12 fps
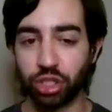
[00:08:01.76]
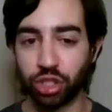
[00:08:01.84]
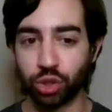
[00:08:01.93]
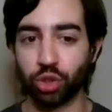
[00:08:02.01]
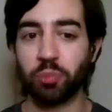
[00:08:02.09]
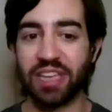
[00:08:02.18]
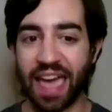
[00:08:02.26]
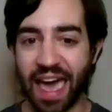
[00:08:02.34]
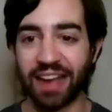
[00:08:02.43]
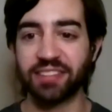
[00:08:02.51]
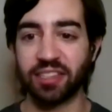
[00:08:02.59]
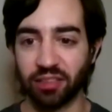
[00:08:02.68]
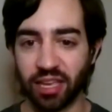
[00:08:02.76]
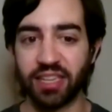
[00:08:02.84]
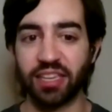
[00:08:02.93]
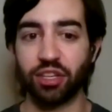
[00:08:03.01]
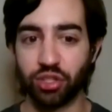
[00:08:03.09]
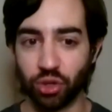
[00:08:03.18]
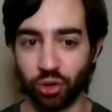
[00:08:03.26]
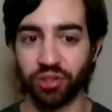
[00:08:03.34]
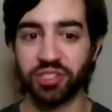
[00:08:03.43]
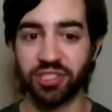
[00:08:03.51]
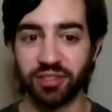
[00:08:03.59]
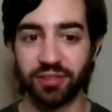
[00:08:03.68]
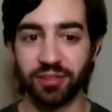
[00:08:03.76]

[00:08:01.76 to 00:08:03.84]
should be acting like an adult.